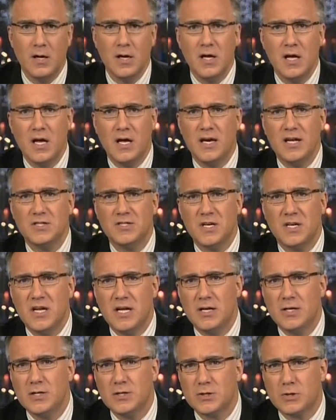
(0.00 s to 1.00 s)
It isn't
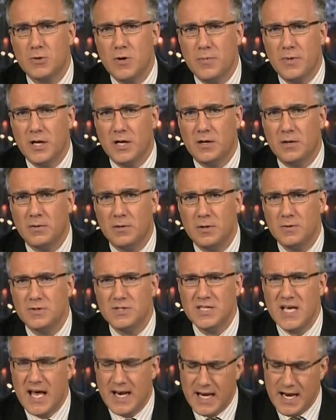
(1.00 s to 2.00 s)
indiscriminate. You
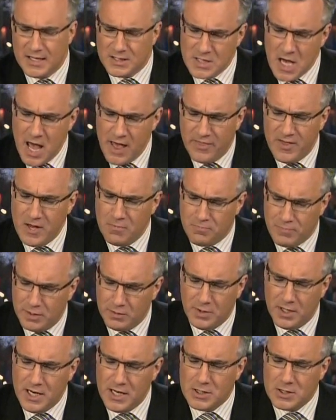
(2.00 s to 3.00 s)
said it's the
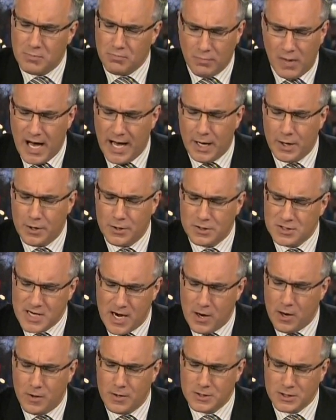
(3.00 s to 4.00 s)
ability to monitor
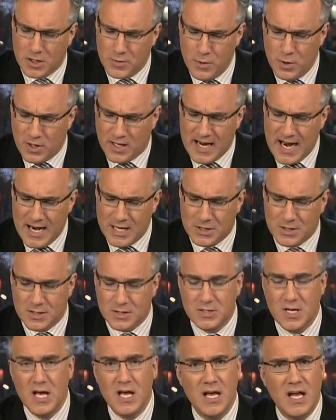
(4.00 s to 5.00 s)
terrorist communications.